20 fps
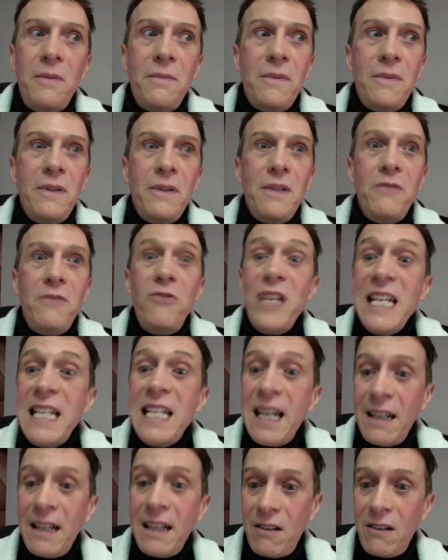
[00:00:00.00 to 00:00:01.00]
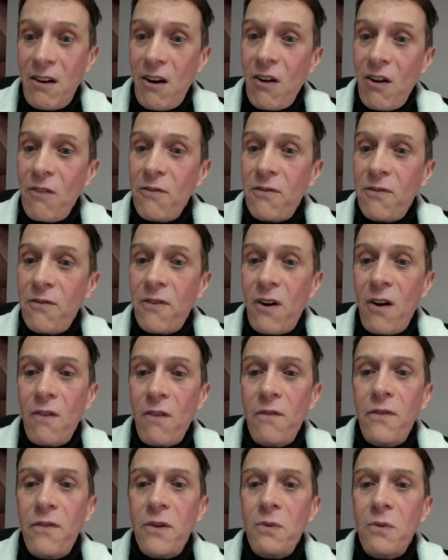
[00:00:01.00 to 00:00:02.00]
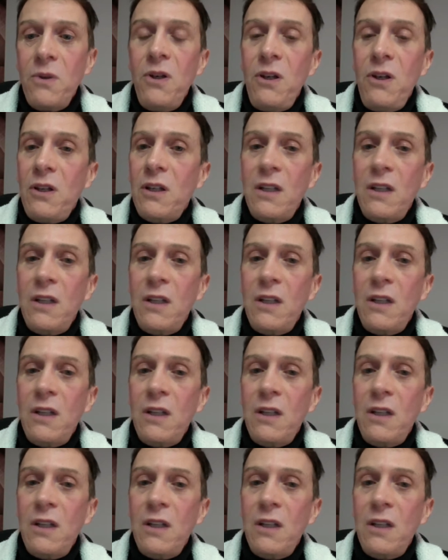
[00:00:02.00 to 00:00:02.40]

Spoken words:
reading of the work.